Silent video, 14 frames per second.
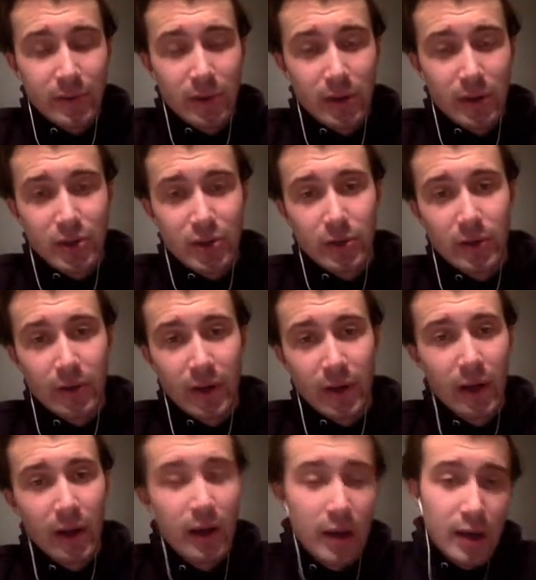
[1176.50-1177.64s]
shoulder
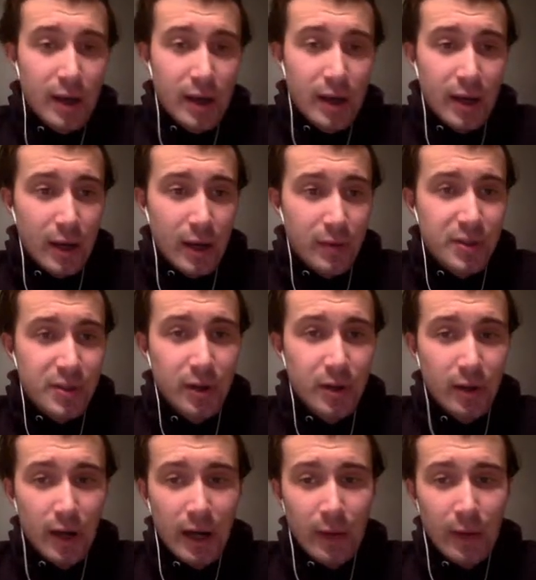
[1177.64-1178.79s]
there, and it was so
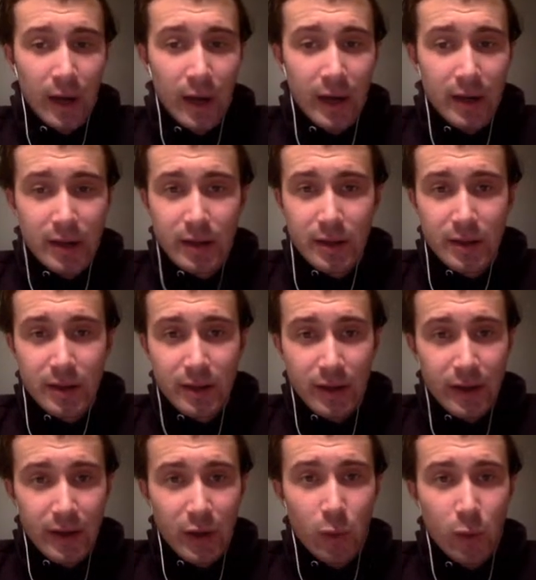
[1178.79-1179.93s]
lightweight.
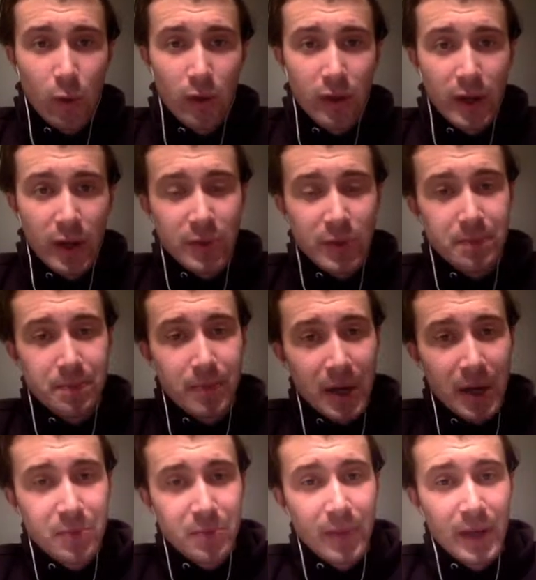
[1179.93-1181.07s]
The quality was
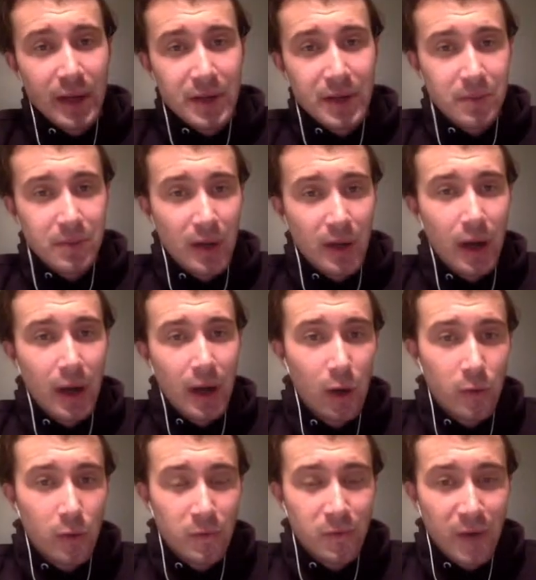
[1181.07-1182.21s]
much better to my
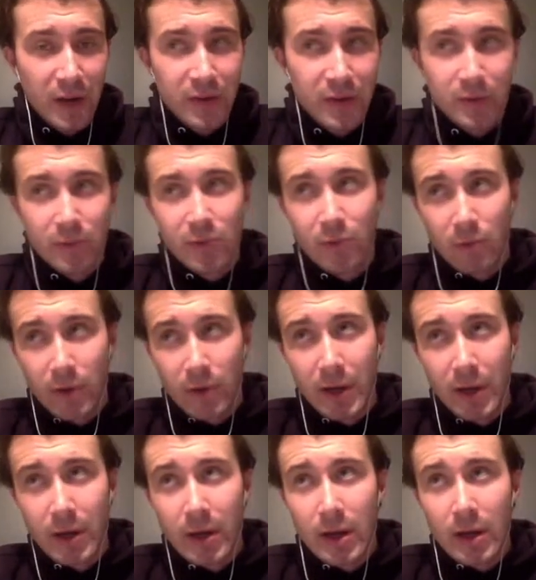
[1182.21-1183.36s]
old Phantom
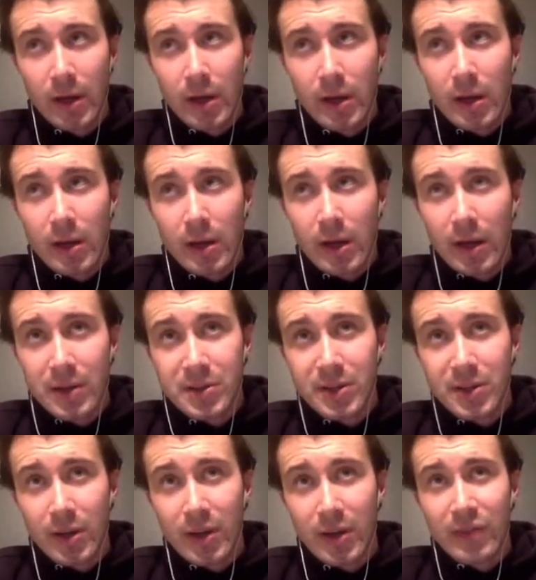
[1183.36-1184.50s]
3. And
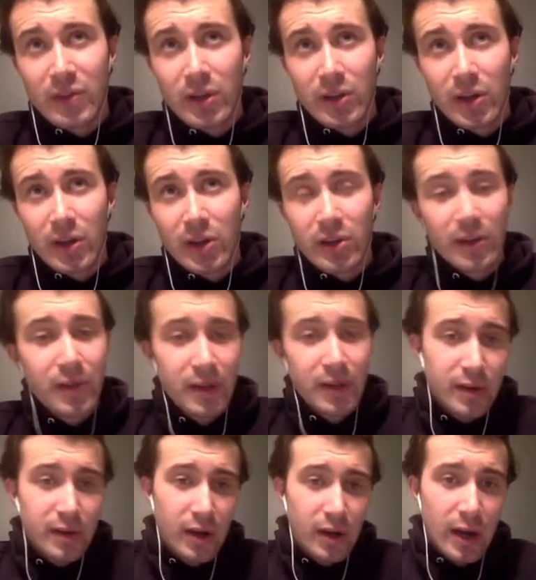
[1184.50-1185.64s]
so even though the only thing
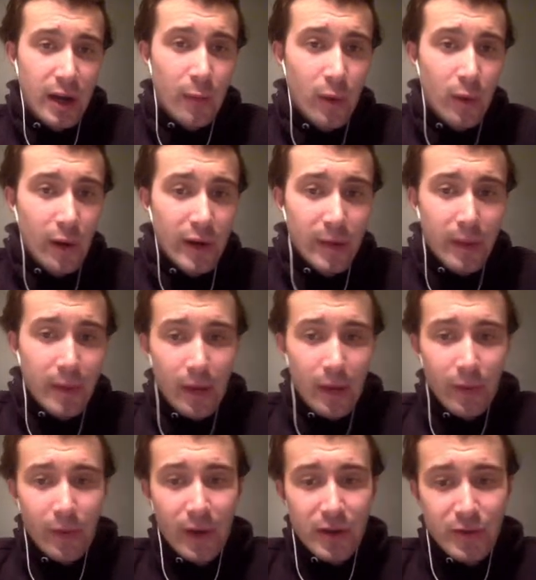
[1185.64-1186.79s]
that I am worried about
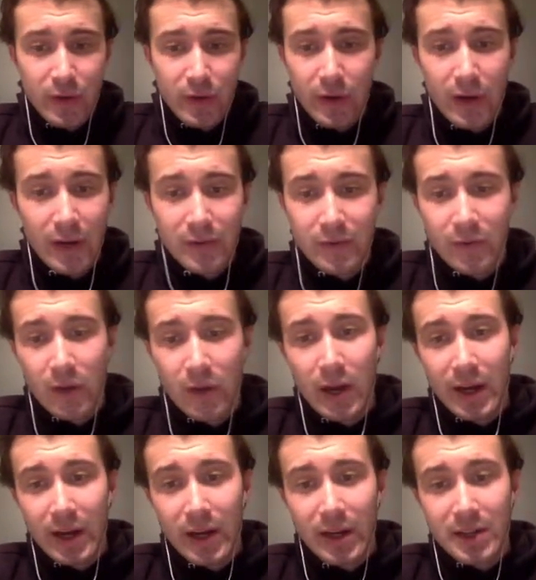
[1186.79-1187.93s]
with that drone after
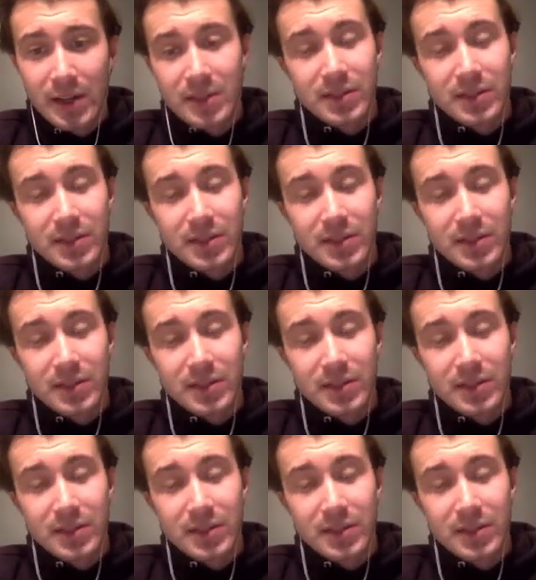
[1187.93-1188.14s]
flying it is